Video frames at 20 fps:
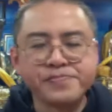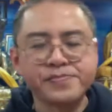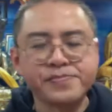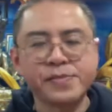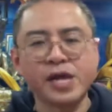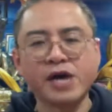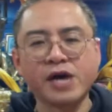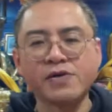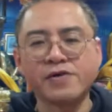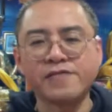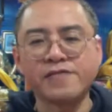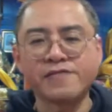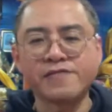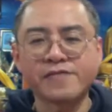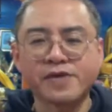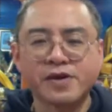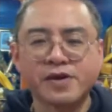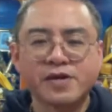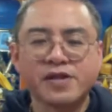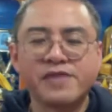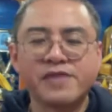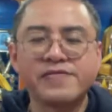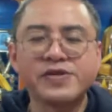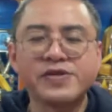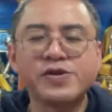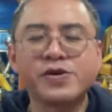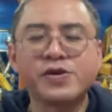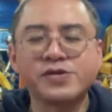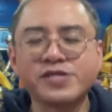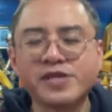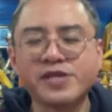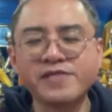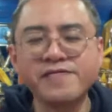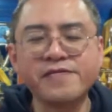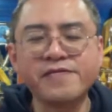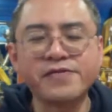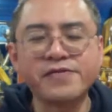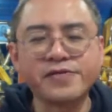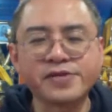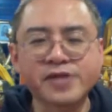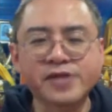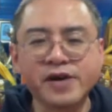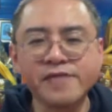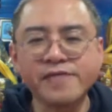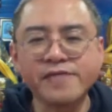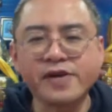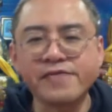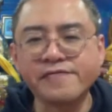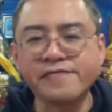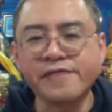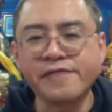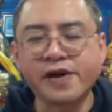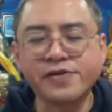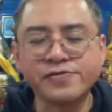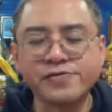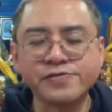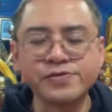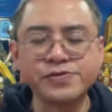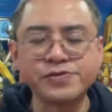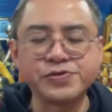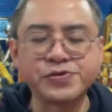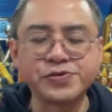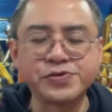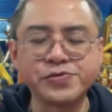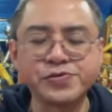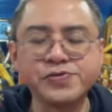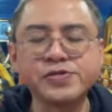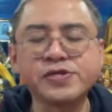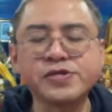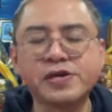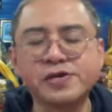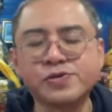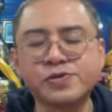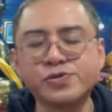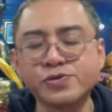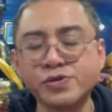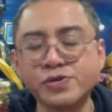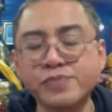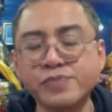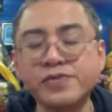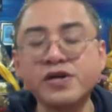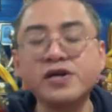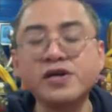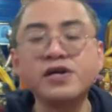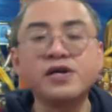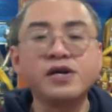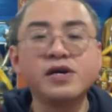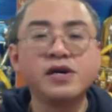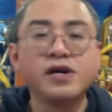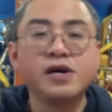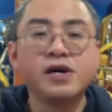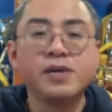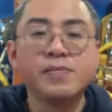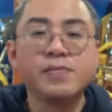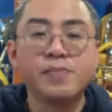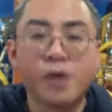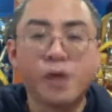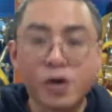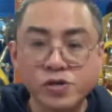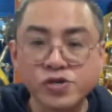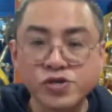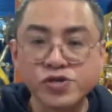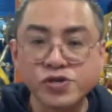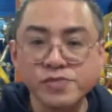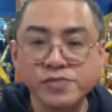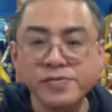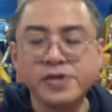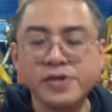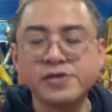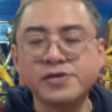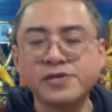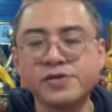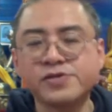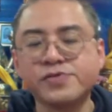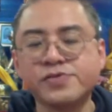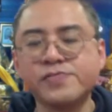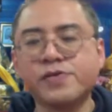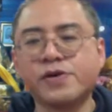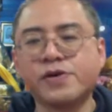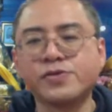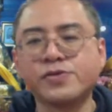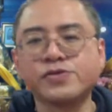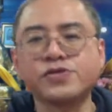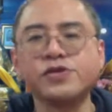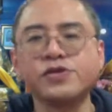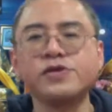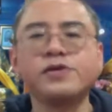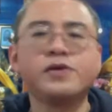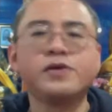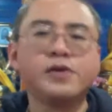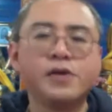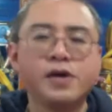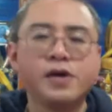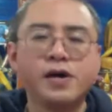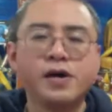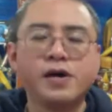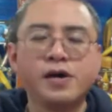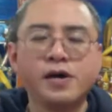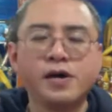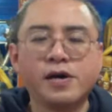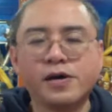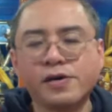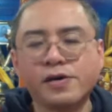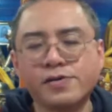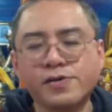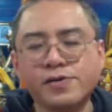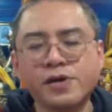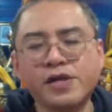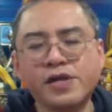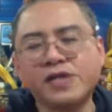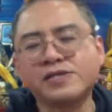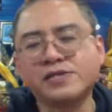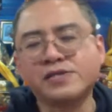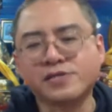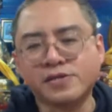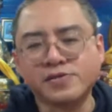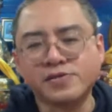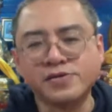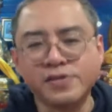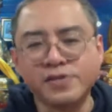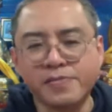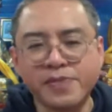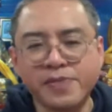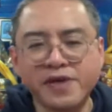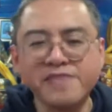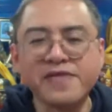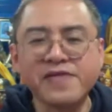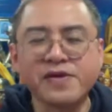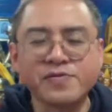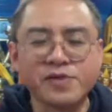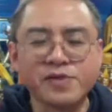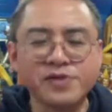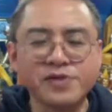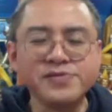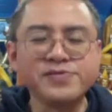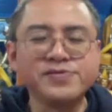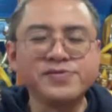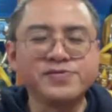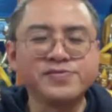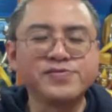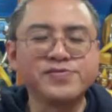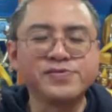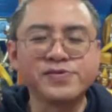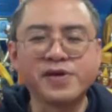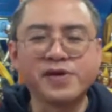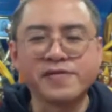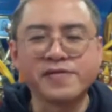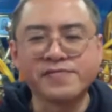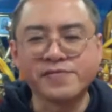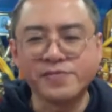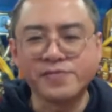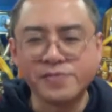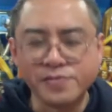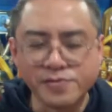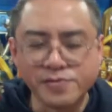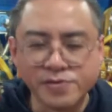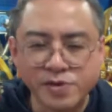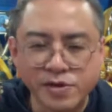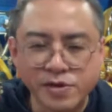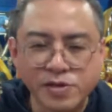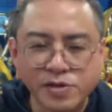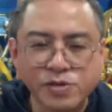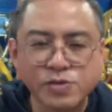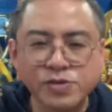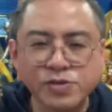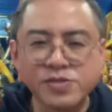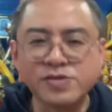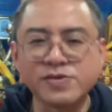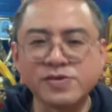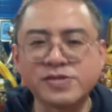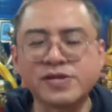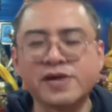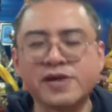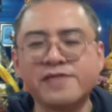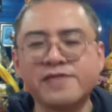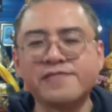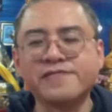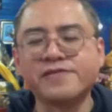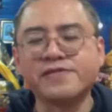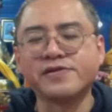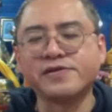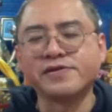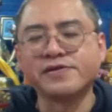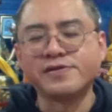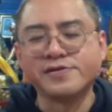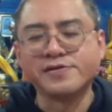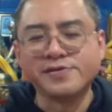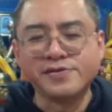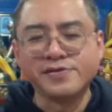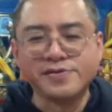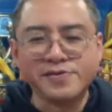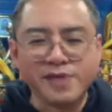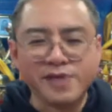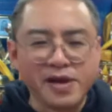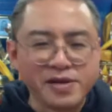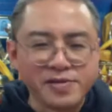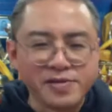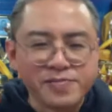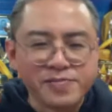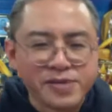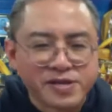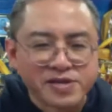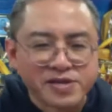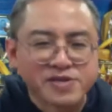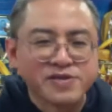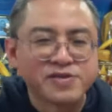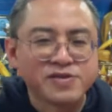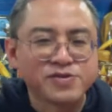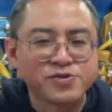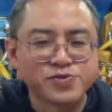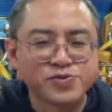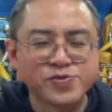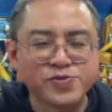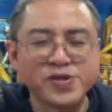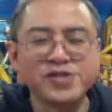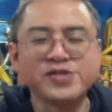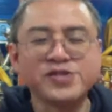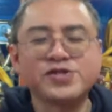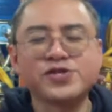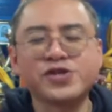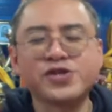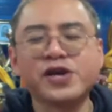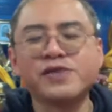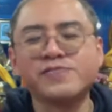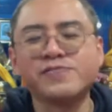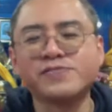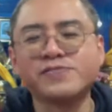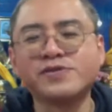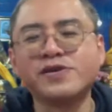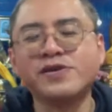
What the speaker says: out of loving concern for yourself, I invite you to choose a suitable posture, meditation posture. Not necessarily the perfect one. No, don't have to twist yourself in any particular strange shape.